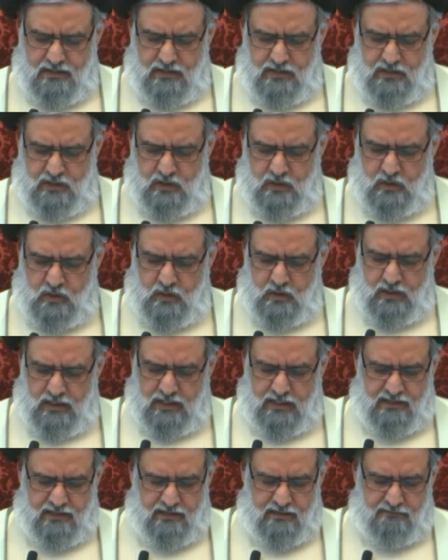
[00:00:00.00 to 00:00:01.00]
you know,
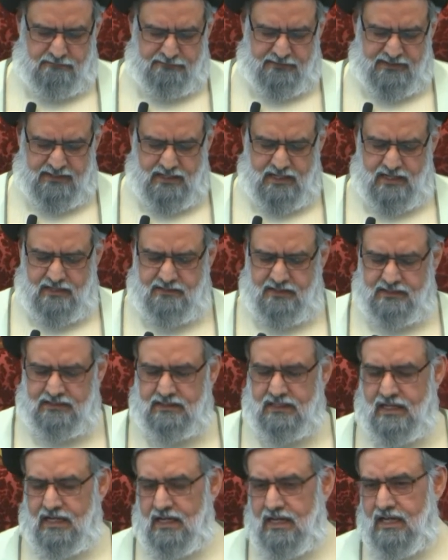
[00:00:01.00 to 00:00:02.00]
uh, Fayyad
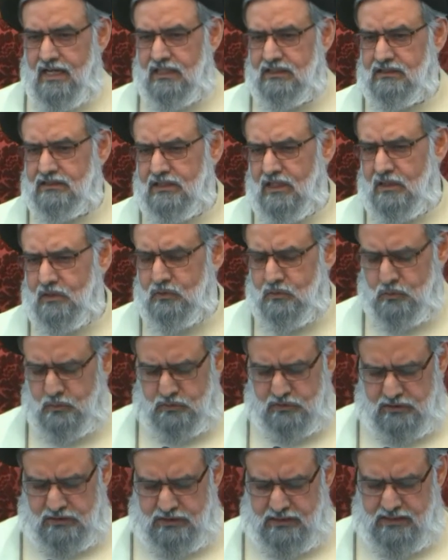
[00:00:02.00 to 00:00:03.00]

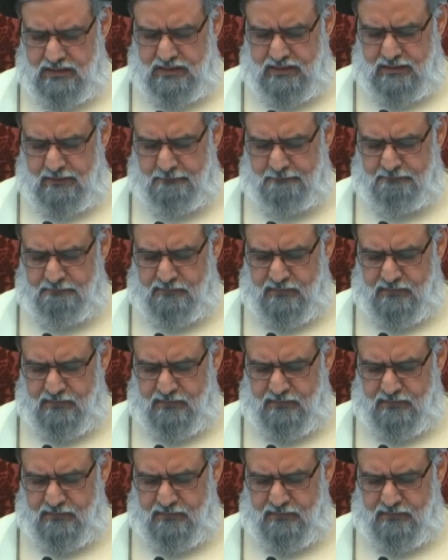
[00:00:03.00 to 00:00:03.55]
al-Tartusi uh,